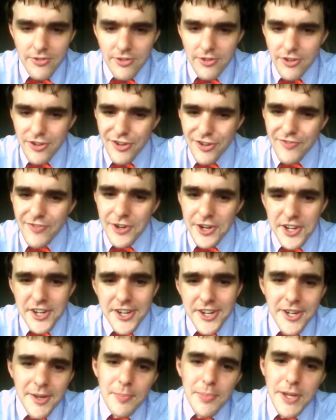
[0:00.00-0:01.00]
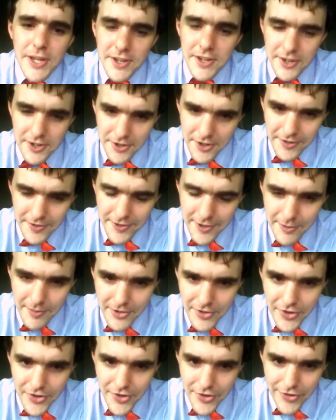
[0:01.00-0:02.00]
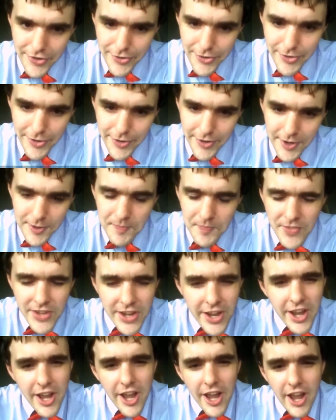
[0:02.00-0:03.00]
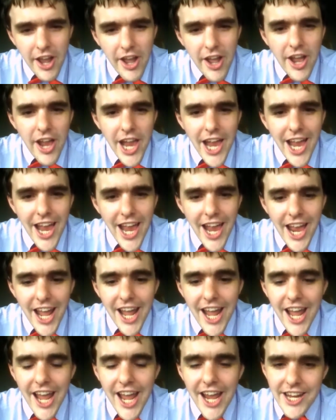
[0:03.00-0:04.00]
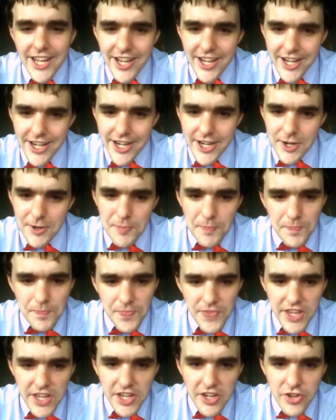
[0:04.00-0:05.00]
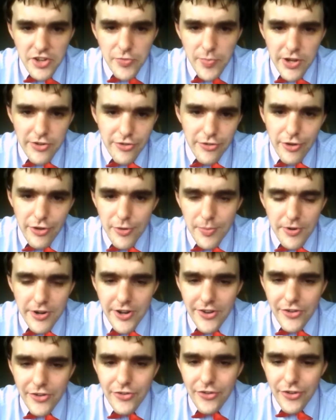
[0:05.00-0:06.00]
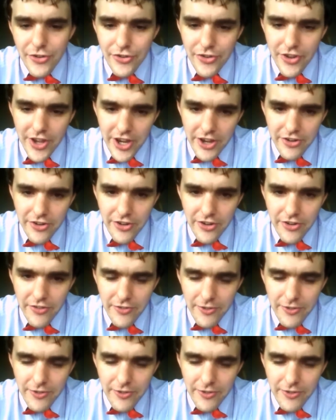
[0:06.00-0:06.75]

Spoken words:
got a very high opinion of him as a historian. Anyhow, the Special Operations Executive.